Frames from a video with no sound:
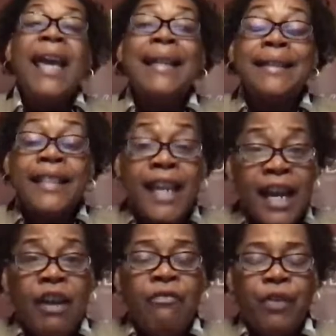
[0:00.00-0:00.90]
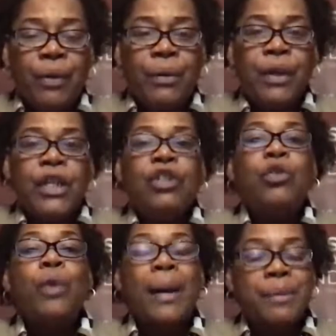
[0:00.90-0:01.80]
and careful
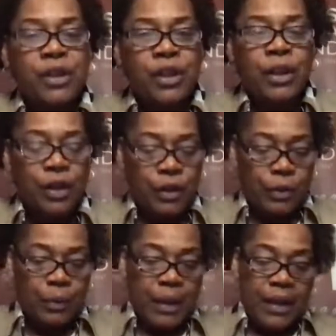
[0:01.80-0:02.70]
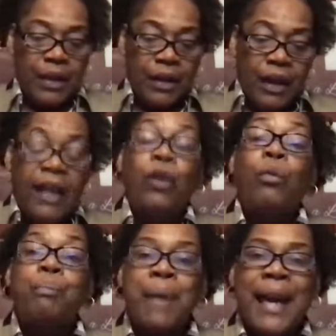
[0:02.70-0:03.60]
to observe and
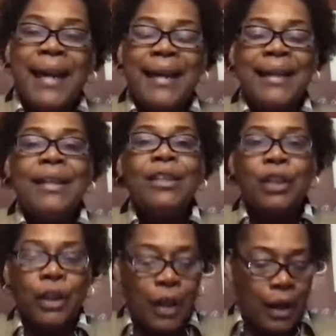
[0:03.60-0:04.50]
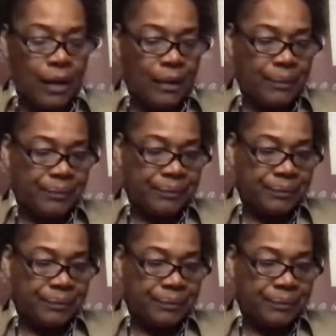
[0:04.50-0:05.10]
obey the law.